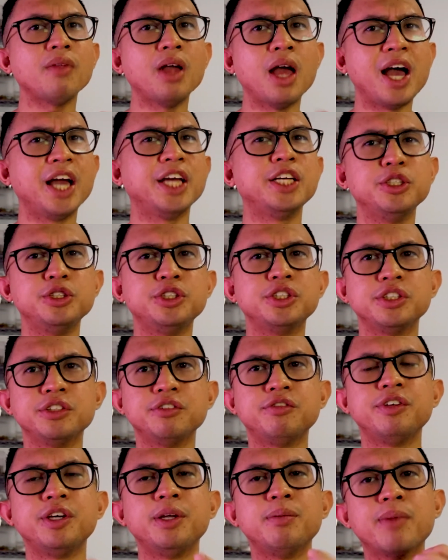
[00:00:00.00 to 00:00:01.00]
I usually
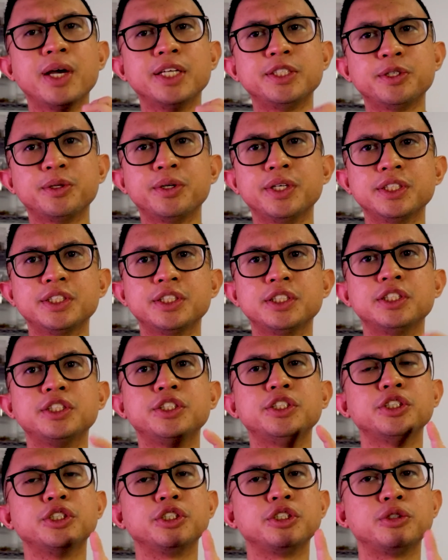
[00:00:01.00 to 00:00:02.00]
feed my tarantulas
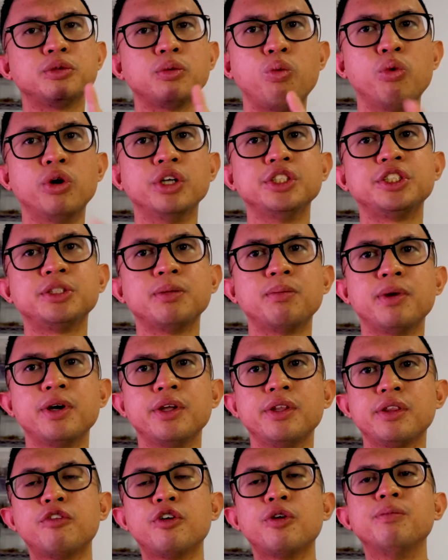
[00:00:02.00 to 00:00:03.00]
just once a
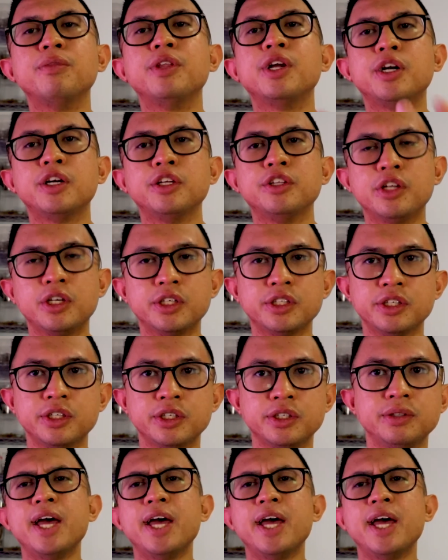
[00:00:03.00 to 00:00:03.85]
month from their adulthood.